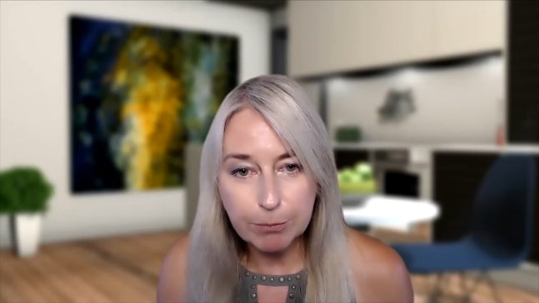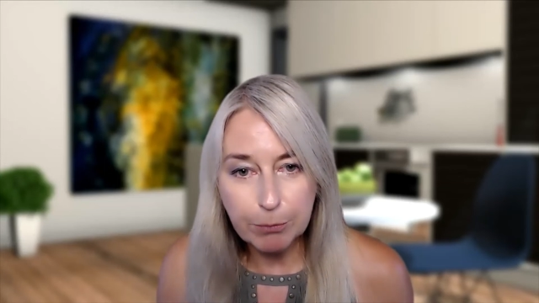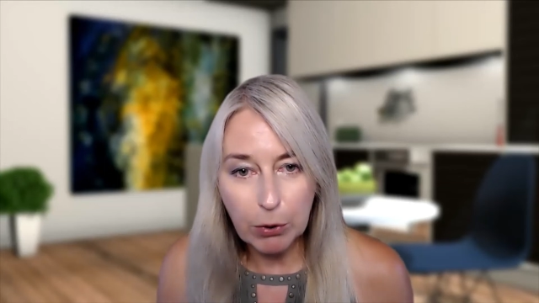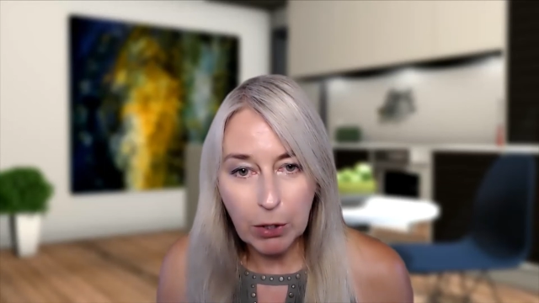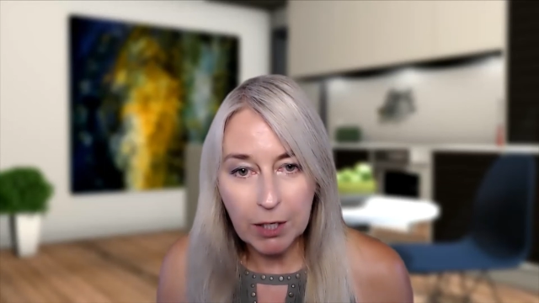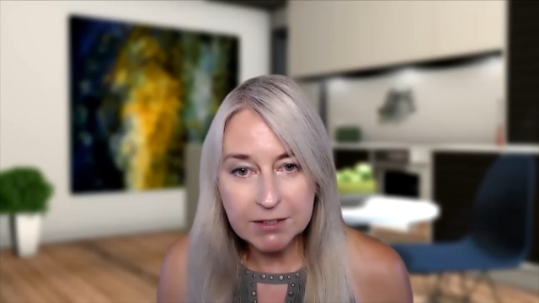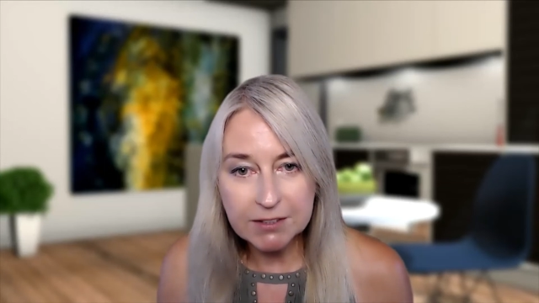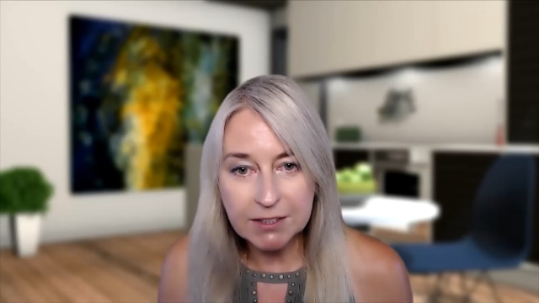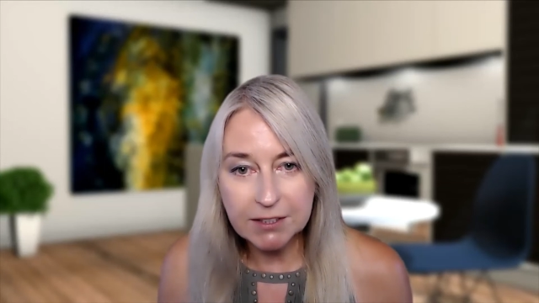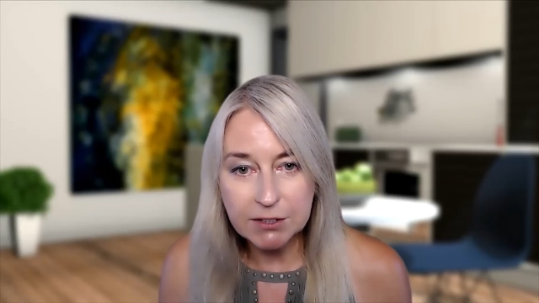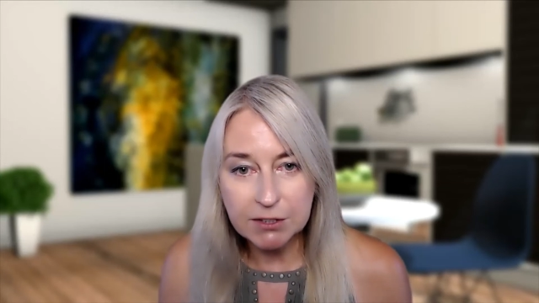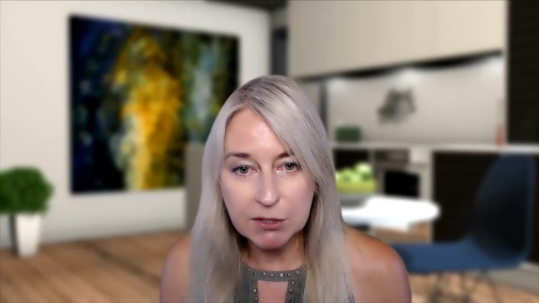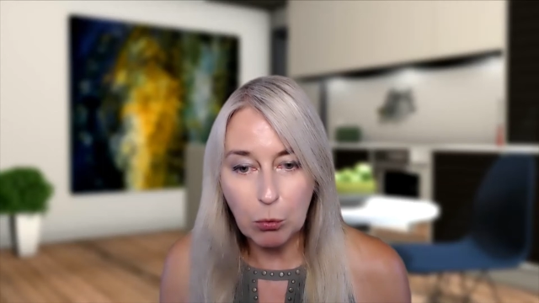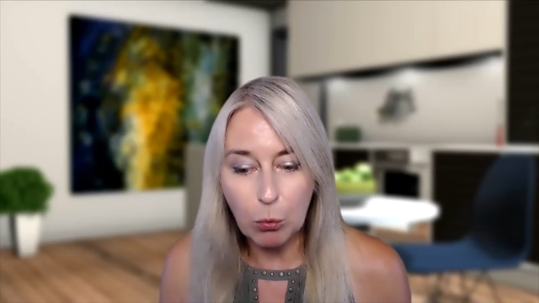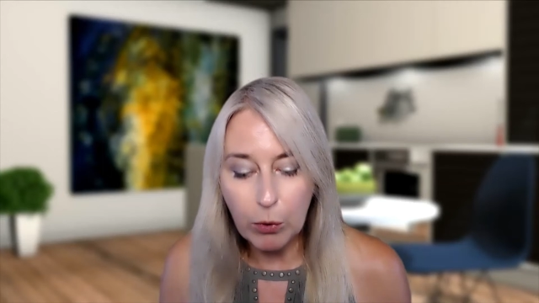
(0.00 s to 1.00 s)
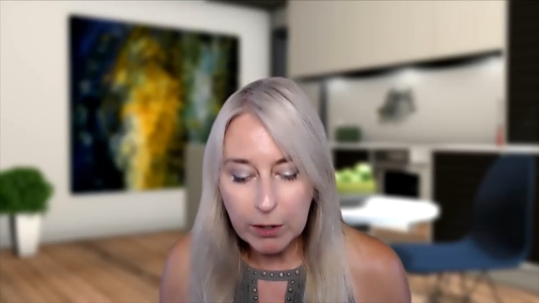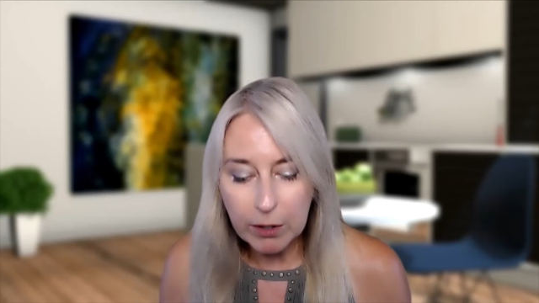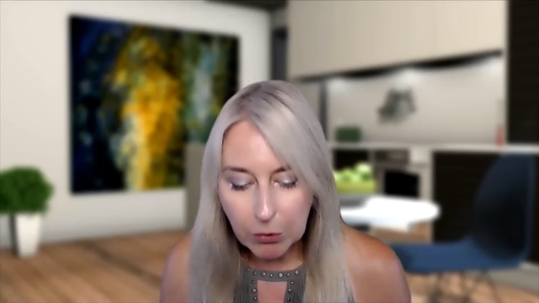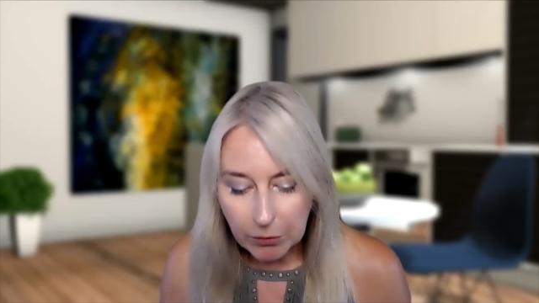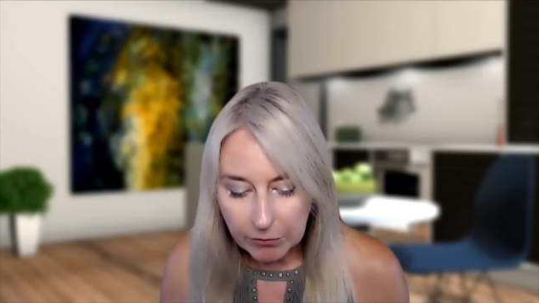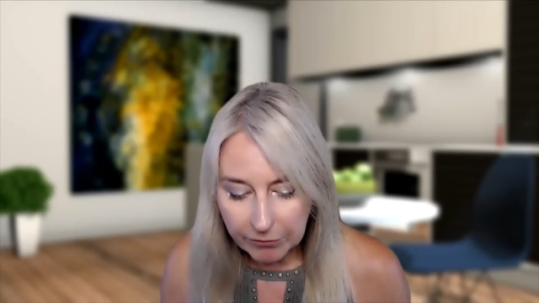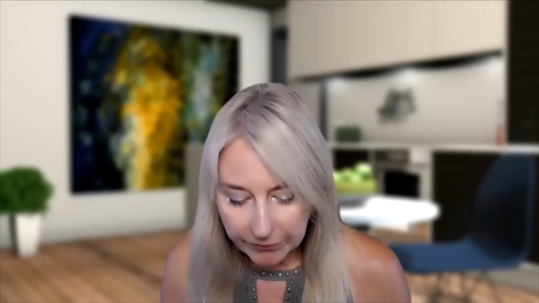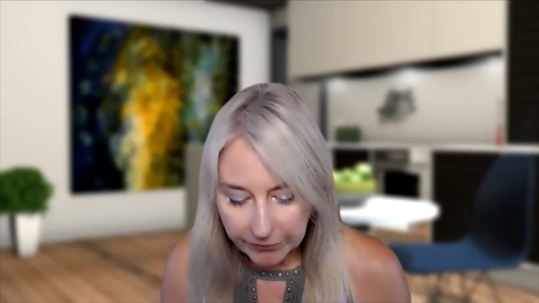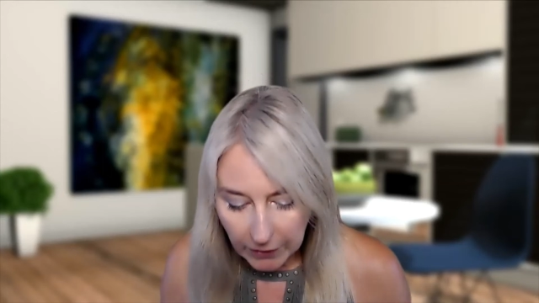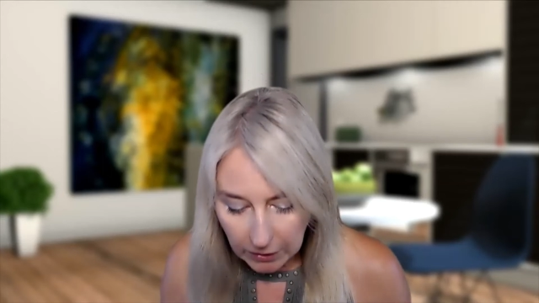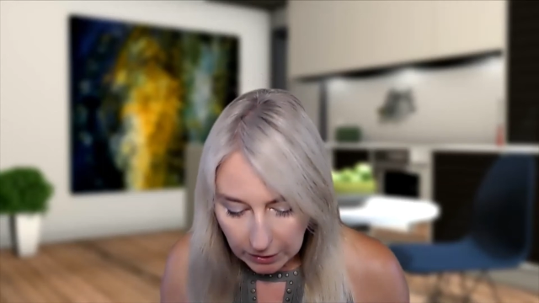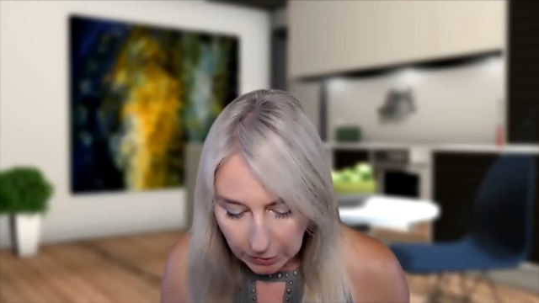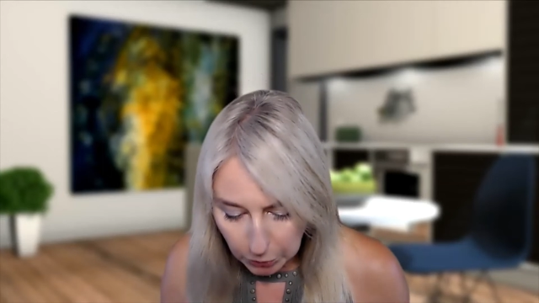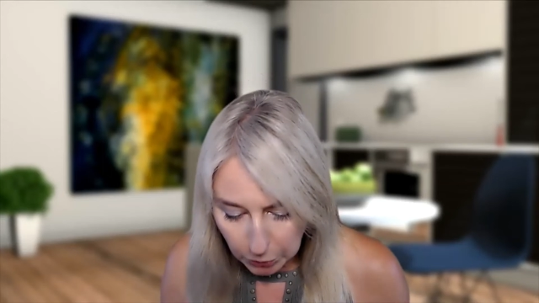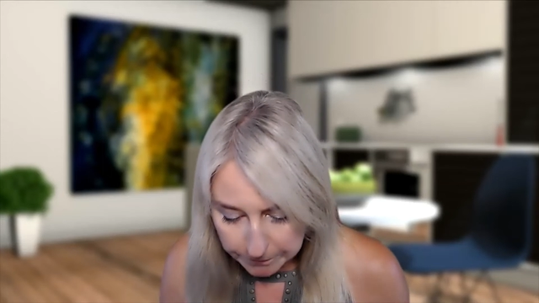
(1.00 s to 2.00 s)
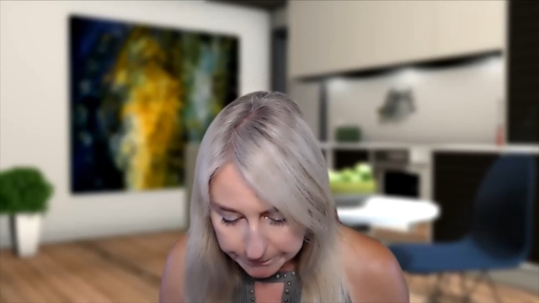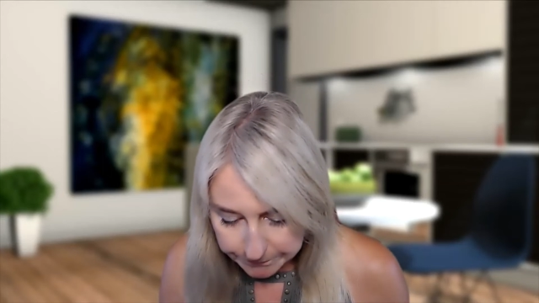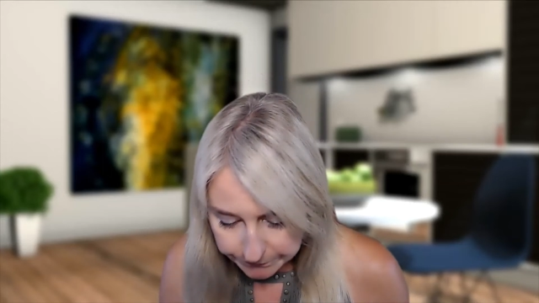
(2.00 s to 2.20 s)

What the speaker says: process will follow.